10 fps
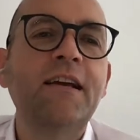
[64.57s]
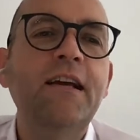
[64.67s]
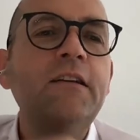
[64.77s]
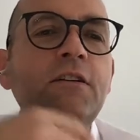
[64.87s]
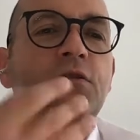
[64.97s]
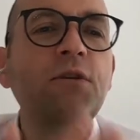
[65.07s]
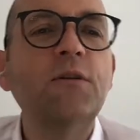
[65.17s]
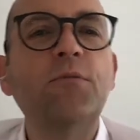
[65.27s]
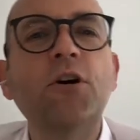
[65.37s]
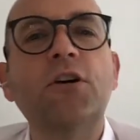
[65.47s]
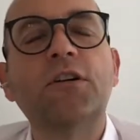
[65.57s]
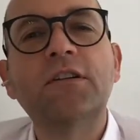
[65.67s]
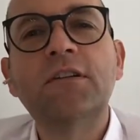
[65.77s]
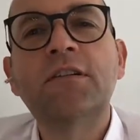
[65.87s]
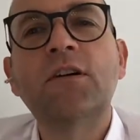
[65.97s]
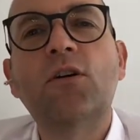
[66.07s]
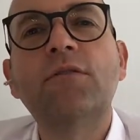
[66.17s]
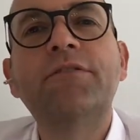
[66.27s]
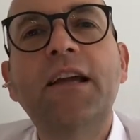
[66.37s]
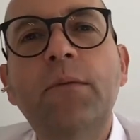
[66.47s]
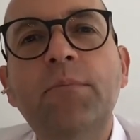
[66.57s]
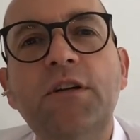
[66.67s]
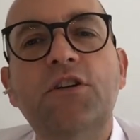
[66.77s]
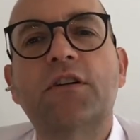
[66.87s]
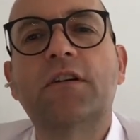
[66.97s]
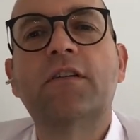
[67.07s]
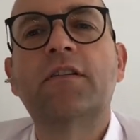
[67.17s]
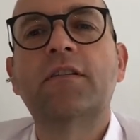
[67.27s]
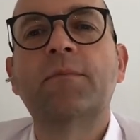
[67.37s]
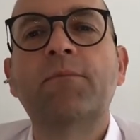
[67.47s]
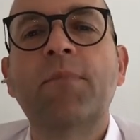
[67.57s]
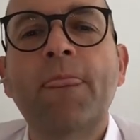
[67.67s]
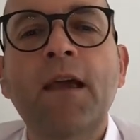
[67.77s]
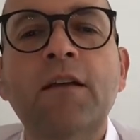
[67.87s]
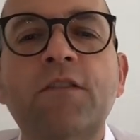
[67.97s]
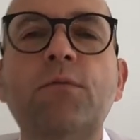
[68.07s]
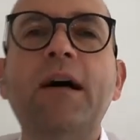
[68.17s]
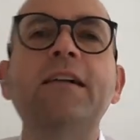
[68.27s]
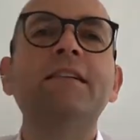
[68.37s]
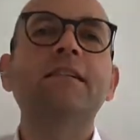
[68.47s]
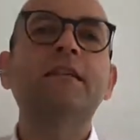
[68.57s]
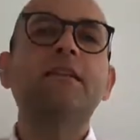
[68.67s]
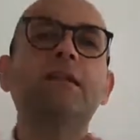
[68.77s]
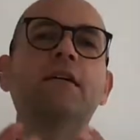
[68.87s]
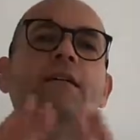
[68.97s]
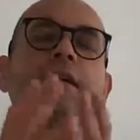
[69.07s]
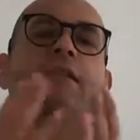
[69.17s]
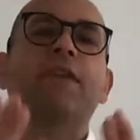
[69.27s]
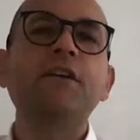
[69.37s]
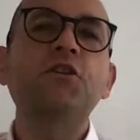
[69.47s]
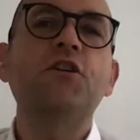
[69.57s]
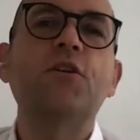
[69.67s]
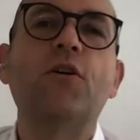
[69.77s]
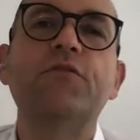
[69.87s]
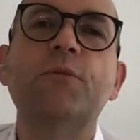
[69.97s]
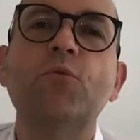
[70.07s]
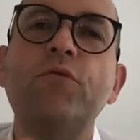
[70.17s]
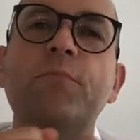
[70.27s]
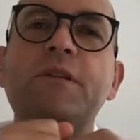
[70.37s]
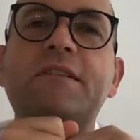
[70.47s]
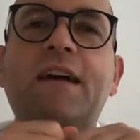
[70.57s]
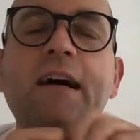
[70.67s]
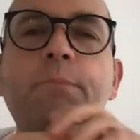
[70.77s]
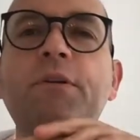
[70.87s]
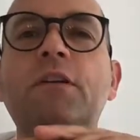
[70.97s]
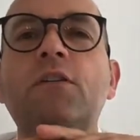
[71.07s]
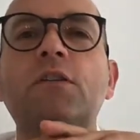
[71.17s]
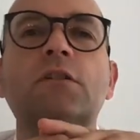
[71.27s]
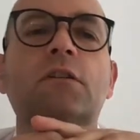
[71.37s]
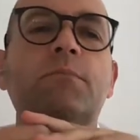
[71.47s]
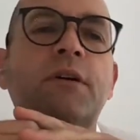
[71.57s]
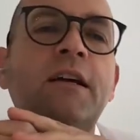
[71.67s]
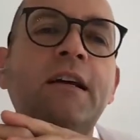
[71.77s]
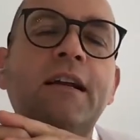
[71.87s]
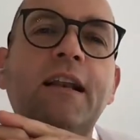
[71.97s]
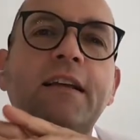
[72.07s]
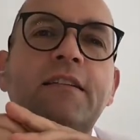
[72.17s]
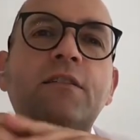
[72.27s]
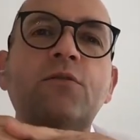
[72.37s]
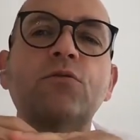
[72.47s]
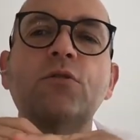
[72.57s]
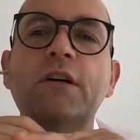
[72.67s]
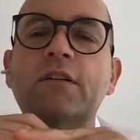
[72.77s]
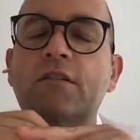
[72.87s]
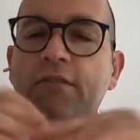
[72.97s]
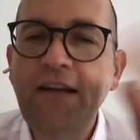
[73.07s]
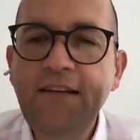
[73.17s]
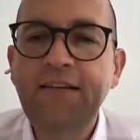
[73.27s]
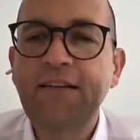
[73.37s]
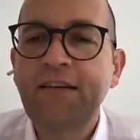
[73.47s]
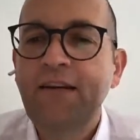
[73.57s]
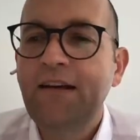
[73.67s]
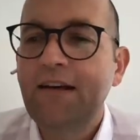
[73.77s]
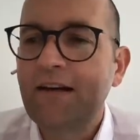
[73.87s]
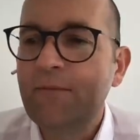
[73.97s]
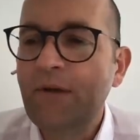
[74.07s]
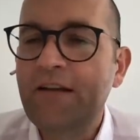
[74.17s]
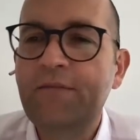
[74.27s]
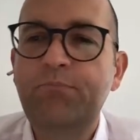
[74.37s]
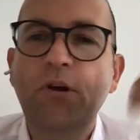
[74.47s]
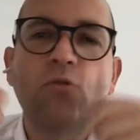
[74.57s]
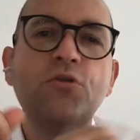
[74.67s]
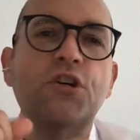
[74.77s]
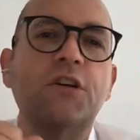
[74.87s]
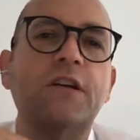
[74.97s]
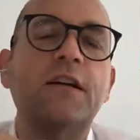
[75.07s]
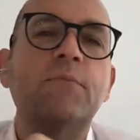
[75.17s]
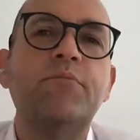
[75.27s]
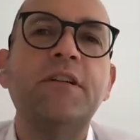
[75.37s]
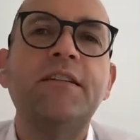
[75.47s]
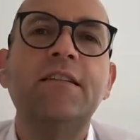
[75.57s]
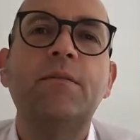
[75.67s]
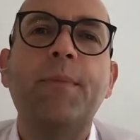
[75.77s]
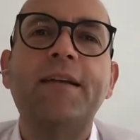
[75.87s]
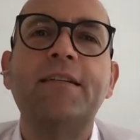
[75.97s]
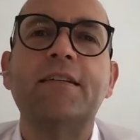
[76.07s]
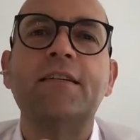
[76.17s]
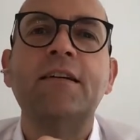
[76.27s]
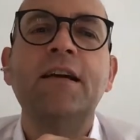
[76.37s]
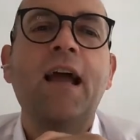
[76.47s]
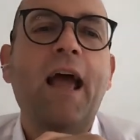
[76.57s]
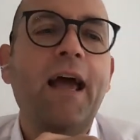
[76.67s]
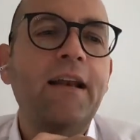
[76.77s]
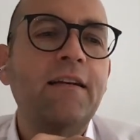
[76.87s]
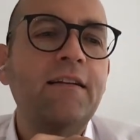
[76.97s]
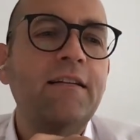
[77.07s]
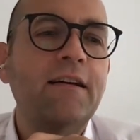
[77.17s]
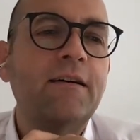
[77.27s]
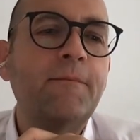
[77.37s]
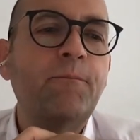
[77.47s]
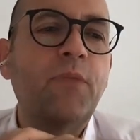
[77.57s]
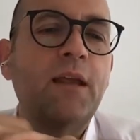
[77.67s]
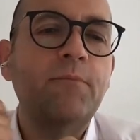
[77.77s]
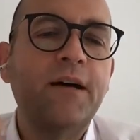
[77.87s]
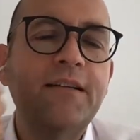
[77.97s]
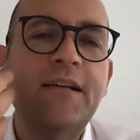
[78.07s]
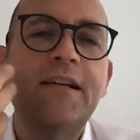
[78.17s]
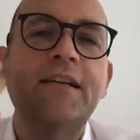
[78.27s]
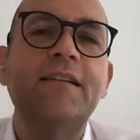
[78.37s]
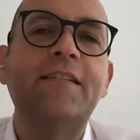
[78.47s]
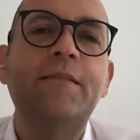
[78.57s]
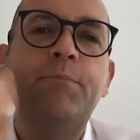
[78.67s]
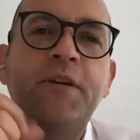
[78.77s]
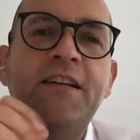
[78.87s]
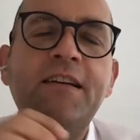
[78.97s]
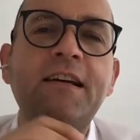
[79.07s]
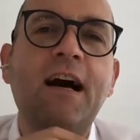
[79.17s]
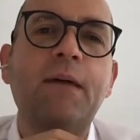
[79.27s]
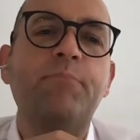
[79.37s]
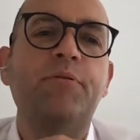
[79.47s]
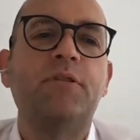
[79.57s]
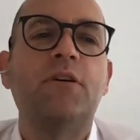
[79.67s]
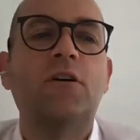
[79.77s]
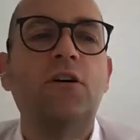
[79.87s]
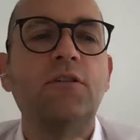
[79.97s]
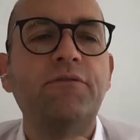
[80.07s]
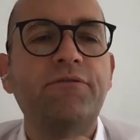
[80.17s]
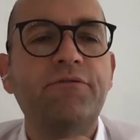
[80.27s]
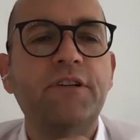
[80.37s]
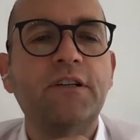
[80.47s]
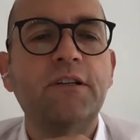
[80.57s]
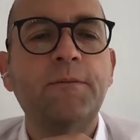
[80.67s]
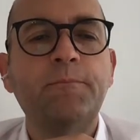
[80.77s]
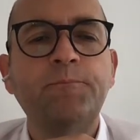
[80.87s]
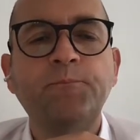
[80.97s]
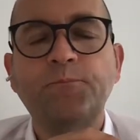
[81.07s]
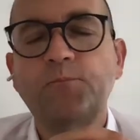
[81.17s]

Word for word: into a world of images. So while the uh, invention of the movable type in Europe led to a great um, explosion in printed matter and um, in particular a speeding up of um,